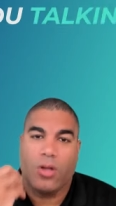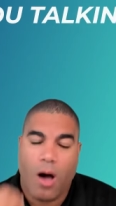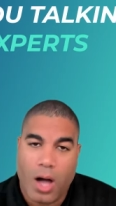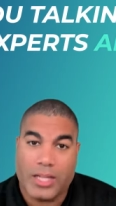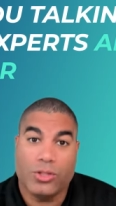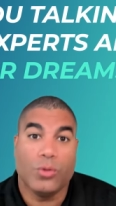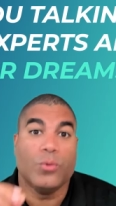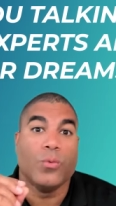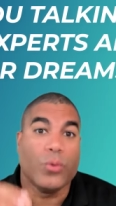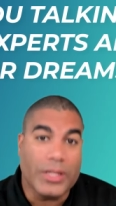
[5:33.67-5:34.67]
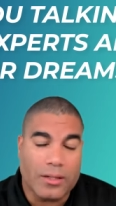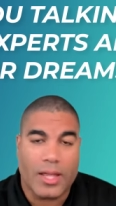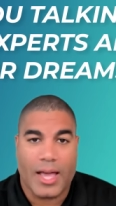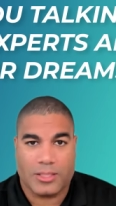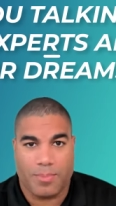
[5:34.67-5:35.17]
and talking to
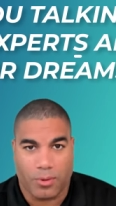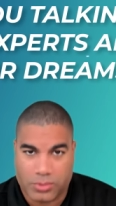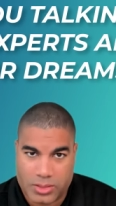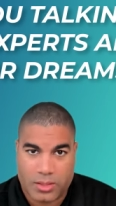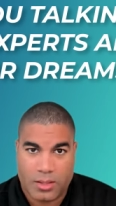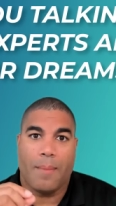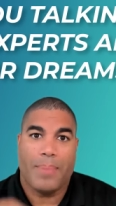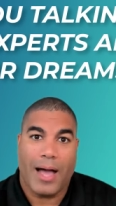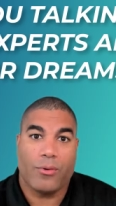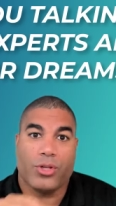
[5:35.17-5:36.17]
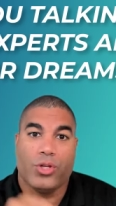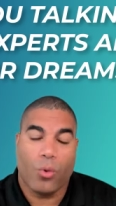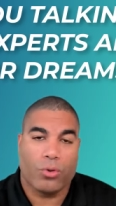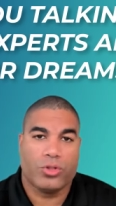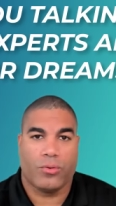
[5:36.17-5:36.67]
real experts about
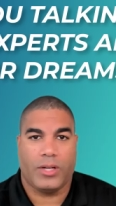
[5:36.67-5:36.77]
your